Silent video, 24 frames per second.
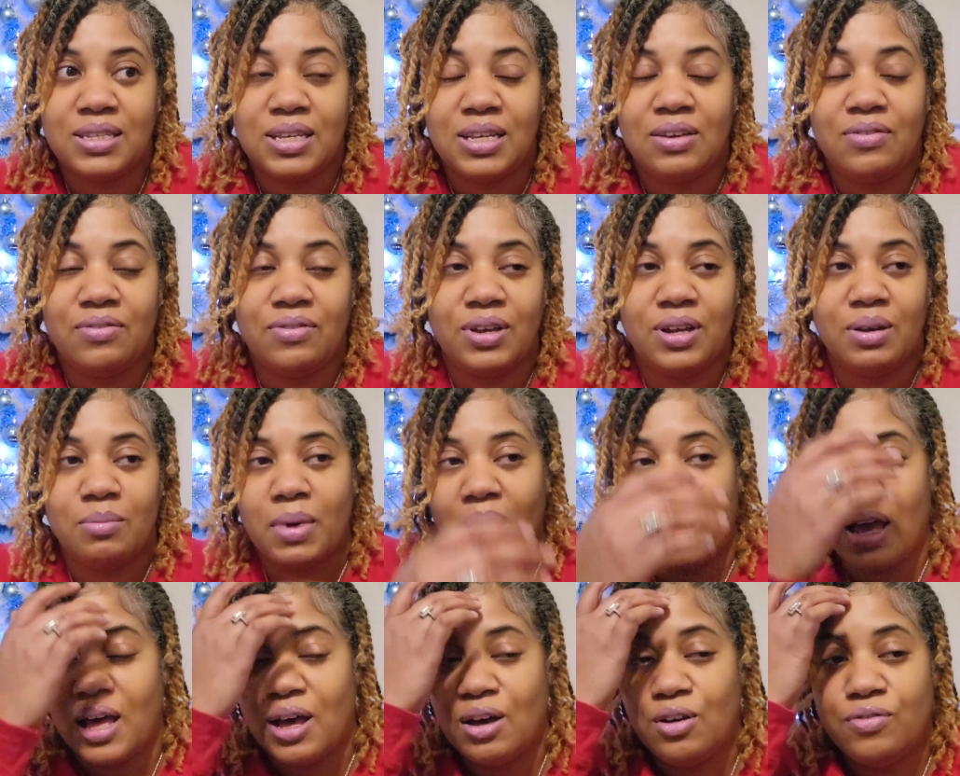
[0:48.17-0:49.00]
Even
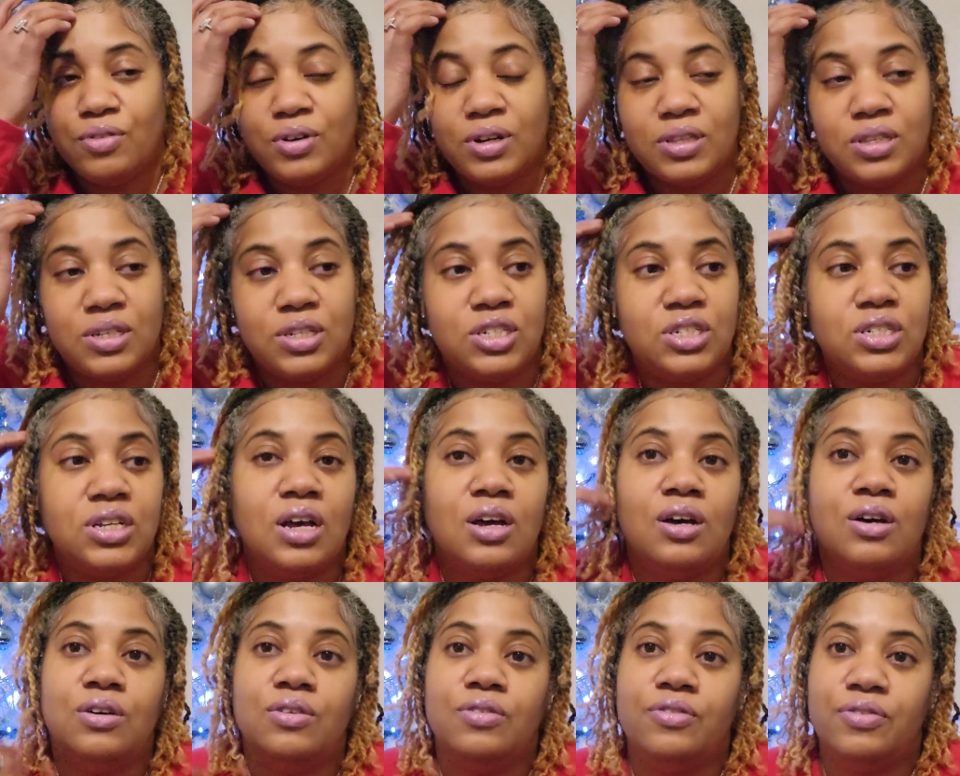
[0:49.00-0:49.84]
my Elf on the
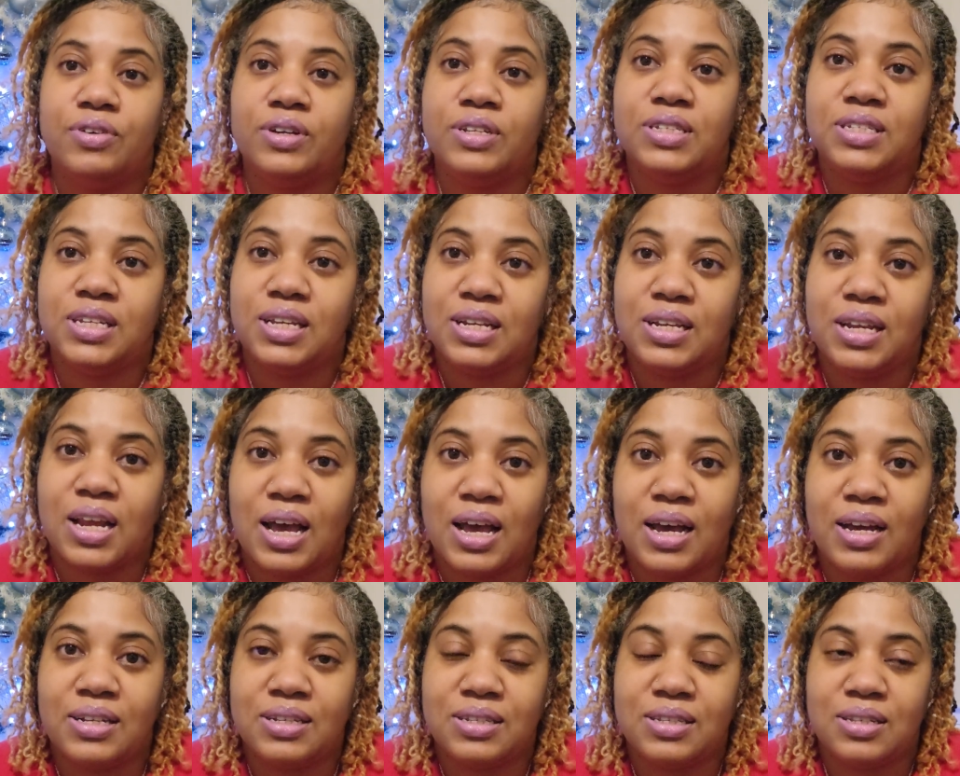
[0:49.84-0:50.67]
Shelf did
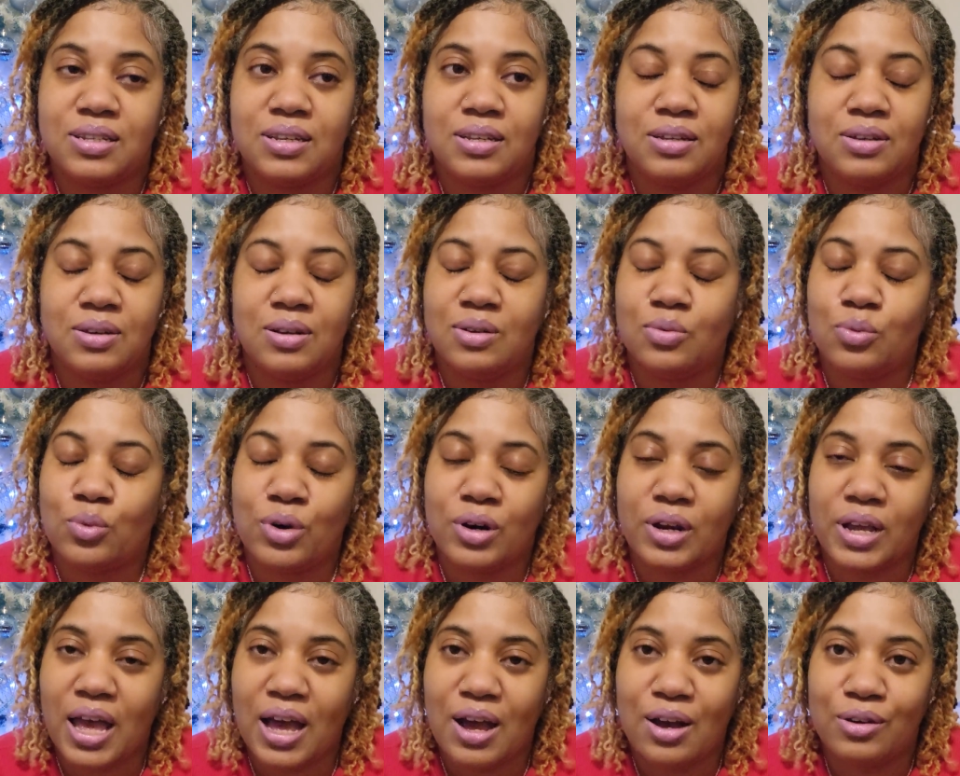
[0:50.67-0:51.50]
not
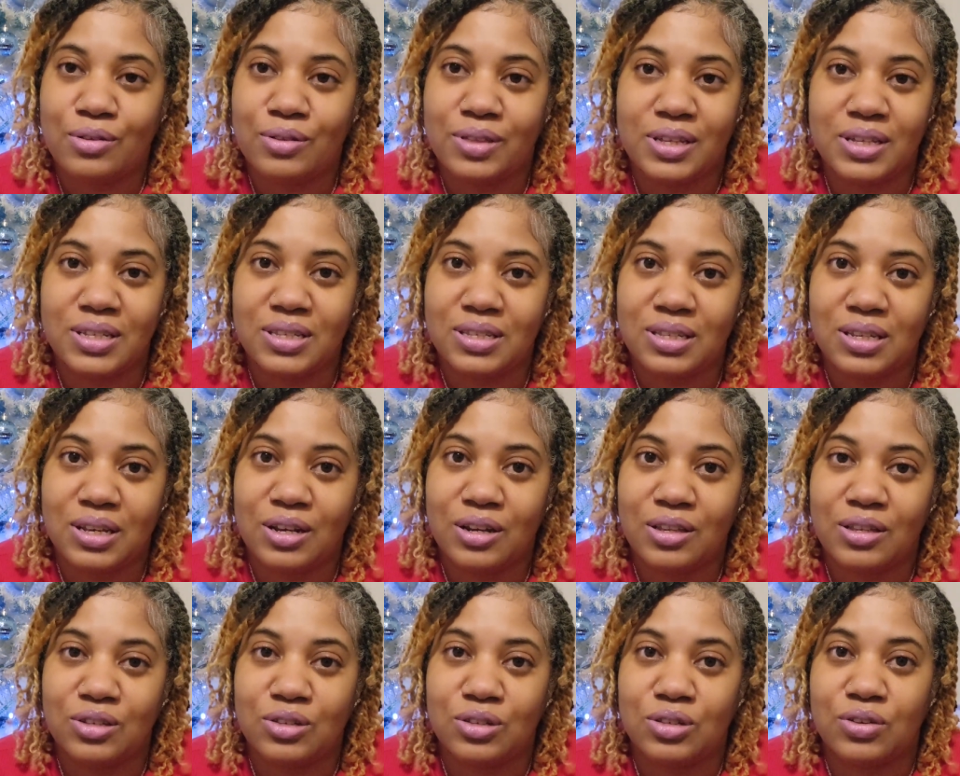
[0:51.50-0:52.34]
work out this
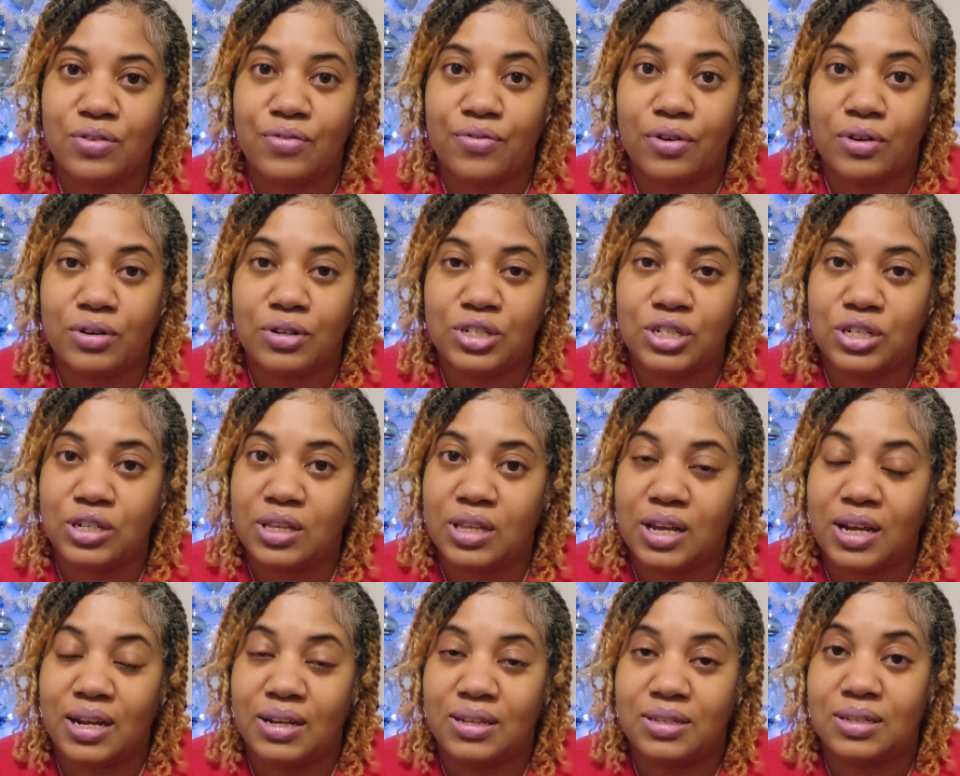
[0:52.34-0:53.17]
year. This is the first year
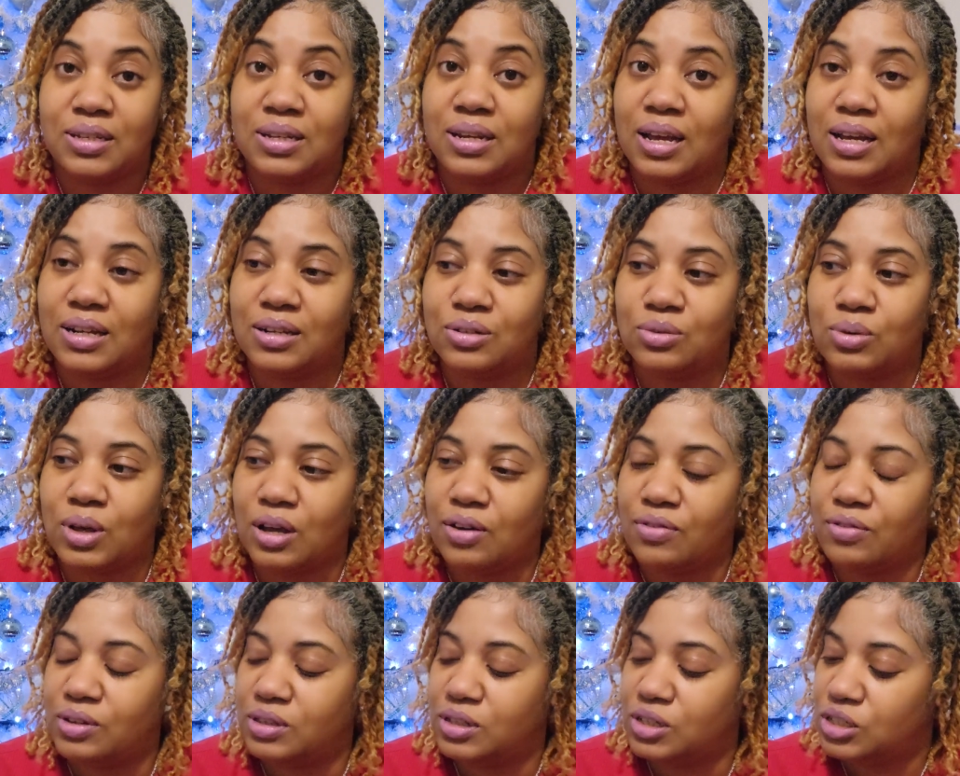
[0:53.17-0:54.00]
that I did not do
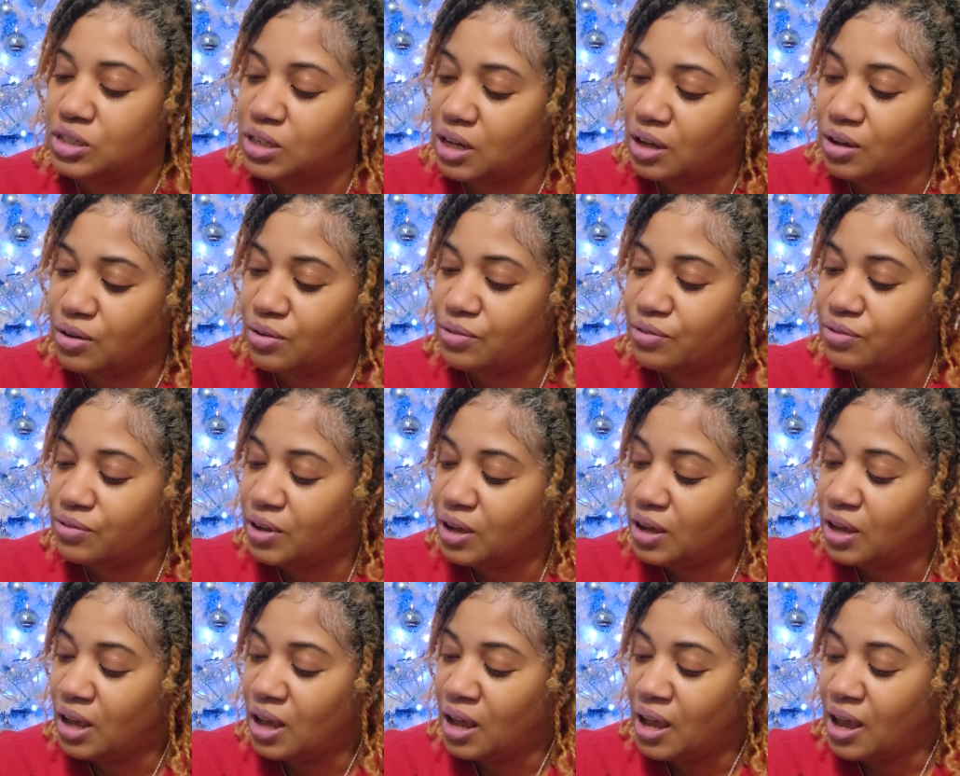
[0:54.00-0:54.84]
Elf on the Shelf,
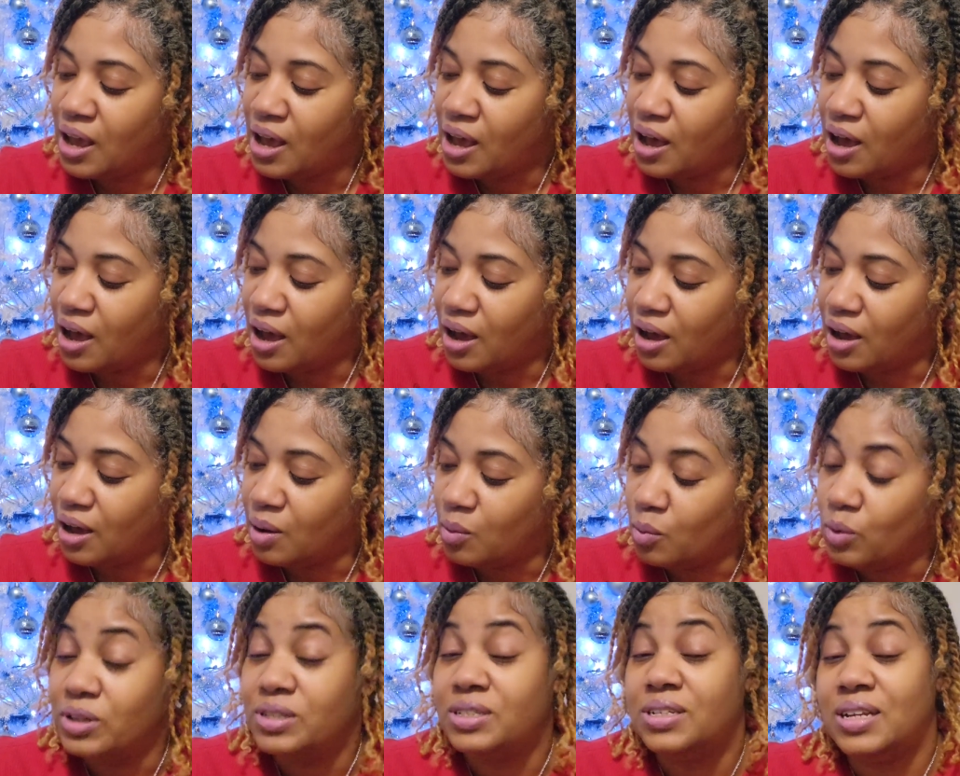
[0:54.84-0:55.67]
uh
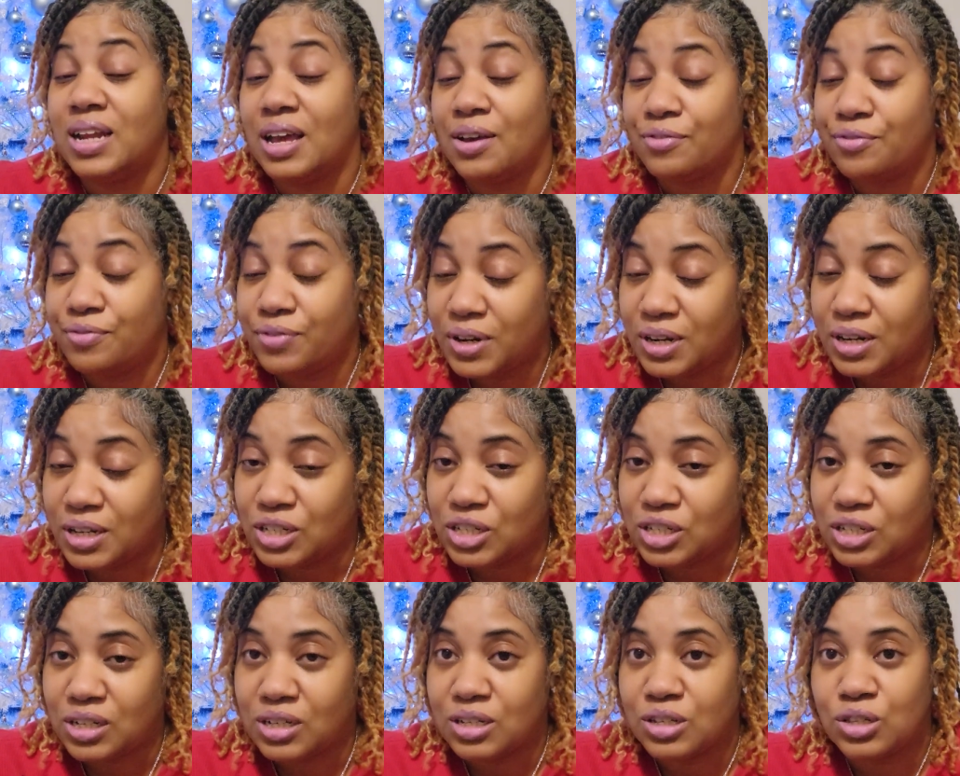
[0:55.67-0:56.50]
well, did not
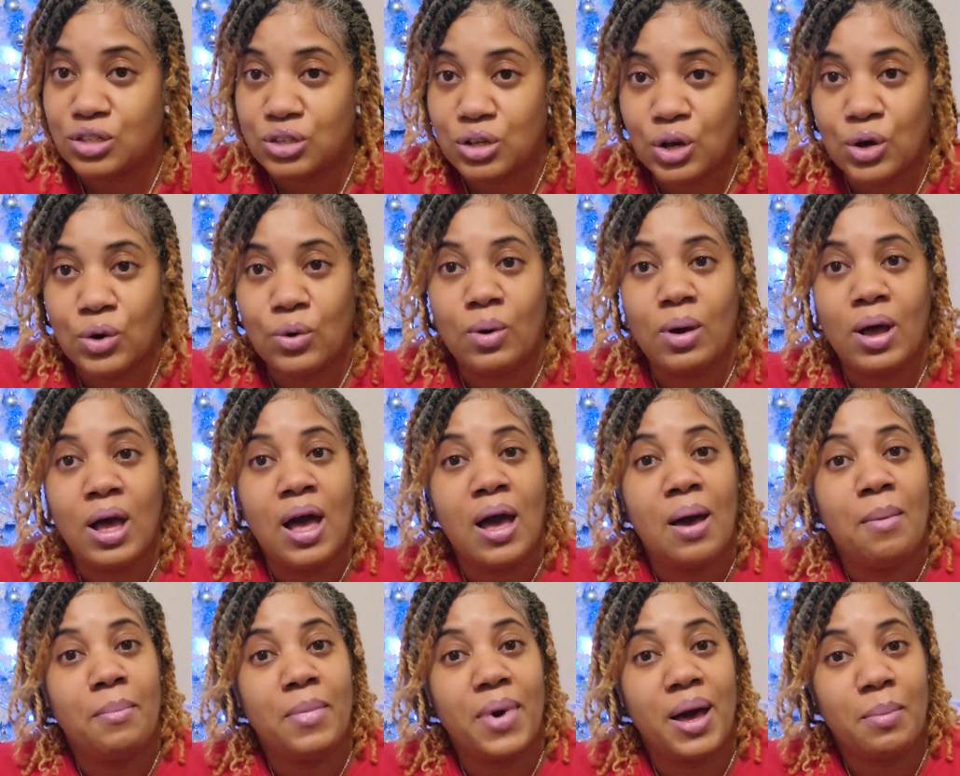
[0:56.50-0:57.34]
finish it, so
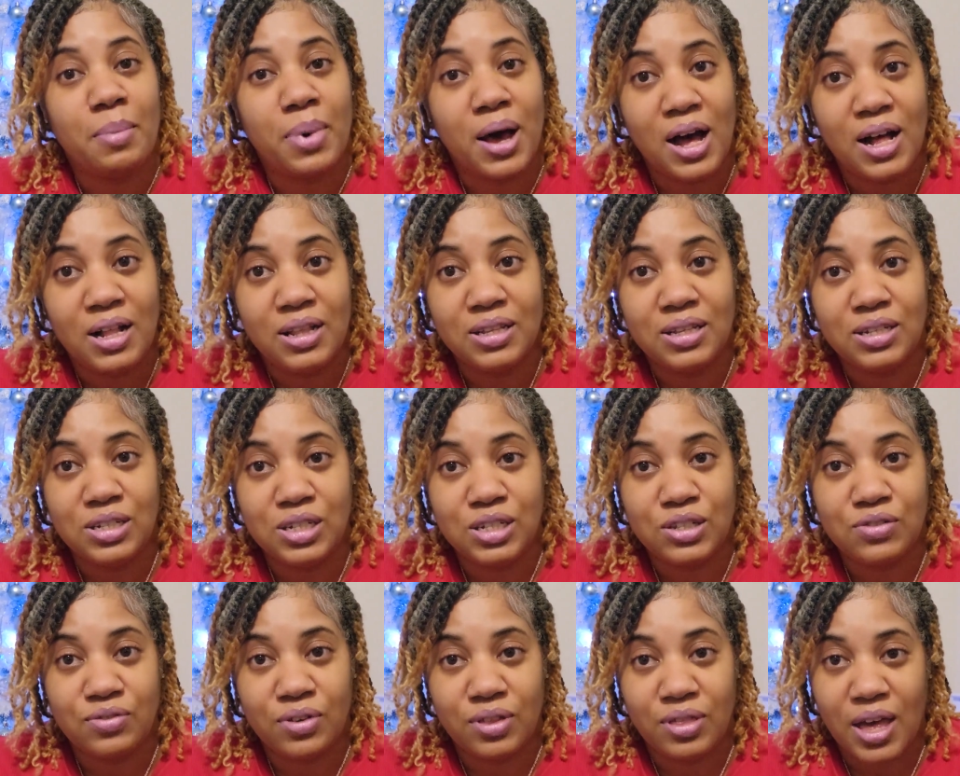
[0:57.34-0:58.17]
my
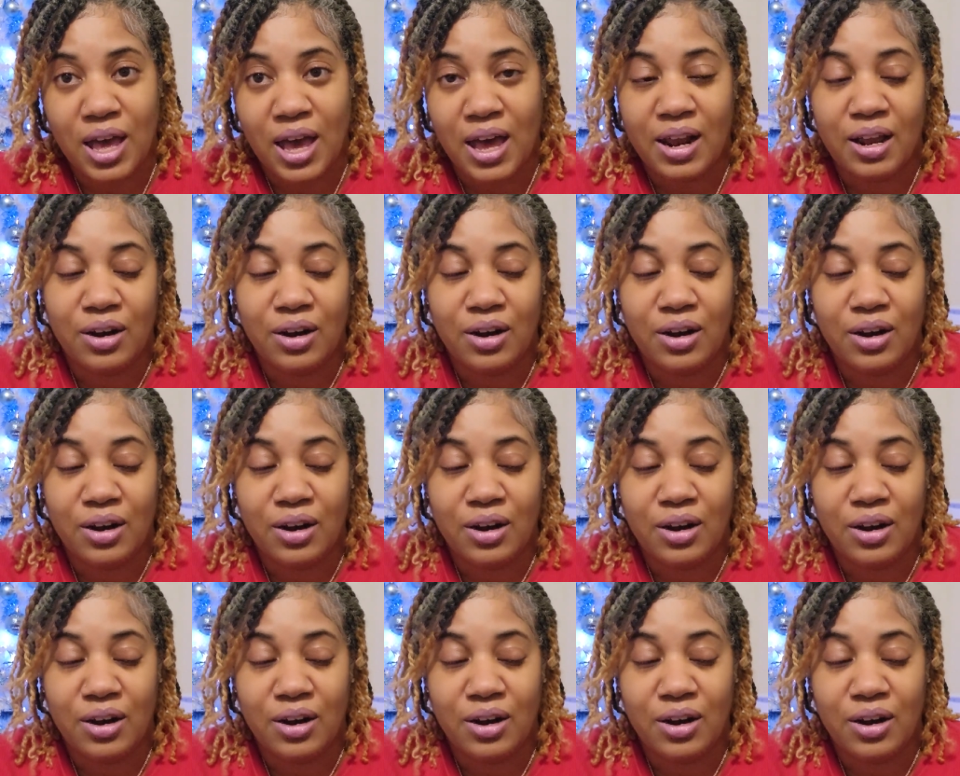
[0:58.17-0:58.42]
apologies for that.